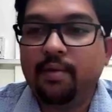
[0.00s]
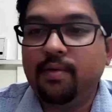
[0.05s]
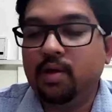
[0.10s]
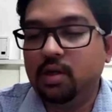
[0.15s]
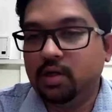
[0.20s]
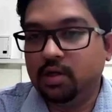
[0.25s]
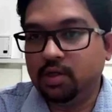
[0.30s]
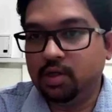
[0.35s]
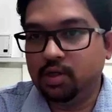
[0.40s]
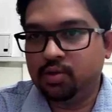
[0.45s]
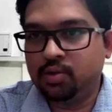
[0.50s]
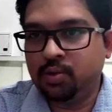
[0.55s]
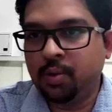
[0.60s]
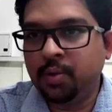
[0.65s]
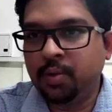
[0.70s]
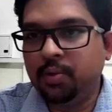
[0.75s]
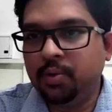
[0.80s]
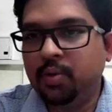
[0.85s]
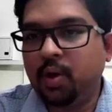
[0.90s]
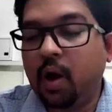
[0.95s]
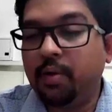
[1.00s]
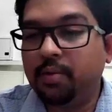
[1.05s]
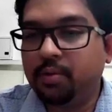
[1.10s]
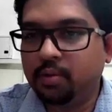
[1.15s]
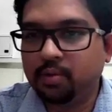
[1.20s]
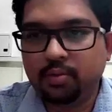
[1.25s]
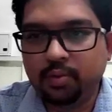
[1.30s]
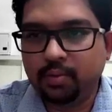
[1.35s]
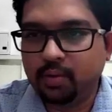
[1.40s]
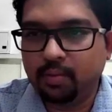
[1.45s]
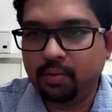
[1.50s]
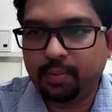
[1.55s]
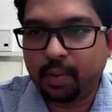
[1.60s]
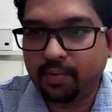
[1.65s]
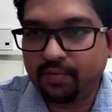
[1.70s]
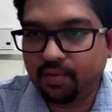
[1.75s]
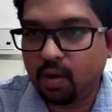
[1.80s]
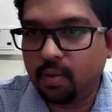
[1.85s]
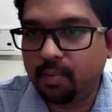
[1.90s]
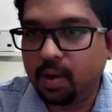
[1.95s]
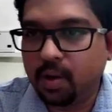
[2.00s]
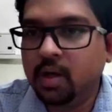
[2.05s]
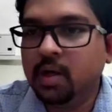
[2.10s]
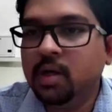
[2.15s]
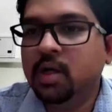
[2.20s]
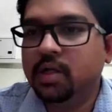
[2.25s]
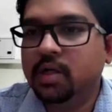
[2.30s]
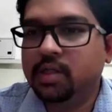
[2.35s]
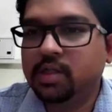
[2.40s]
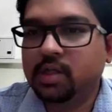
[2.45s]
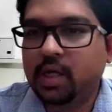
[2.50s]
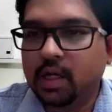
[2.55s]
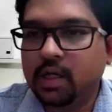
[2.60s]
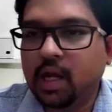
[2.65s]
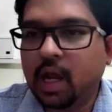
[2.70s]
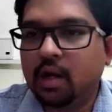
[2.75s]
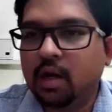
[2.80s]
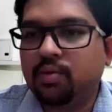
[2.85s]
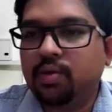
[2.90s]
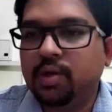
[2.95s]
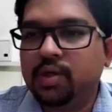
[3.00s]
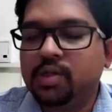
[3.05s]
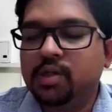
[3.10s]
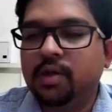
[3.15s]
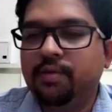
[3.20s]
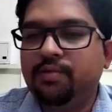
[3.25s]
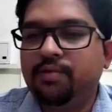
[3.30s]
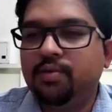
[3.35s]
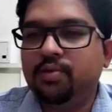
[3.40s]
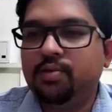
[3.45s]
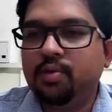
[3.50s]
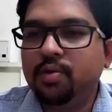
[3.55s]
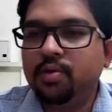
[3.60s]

I have already shown you how to do perform a scan calculation.